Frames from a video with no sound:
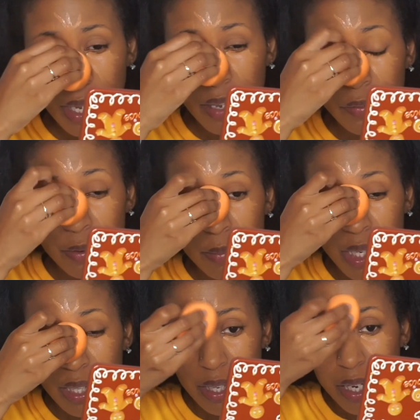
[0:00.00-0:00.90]
And for
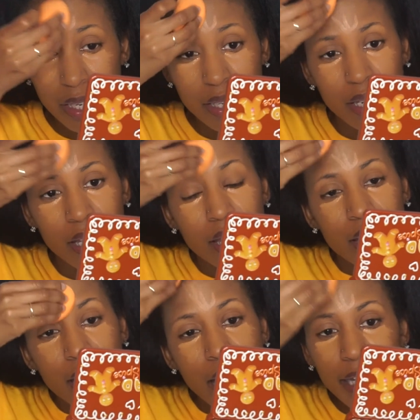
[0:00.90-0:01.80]
me, like,
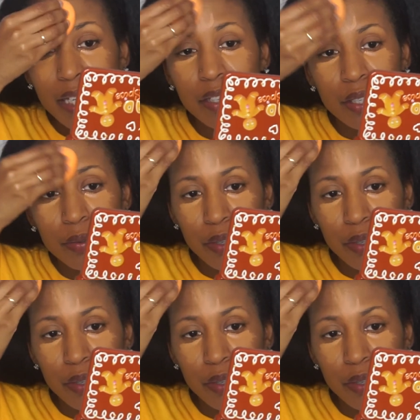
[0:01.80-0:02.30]
I can do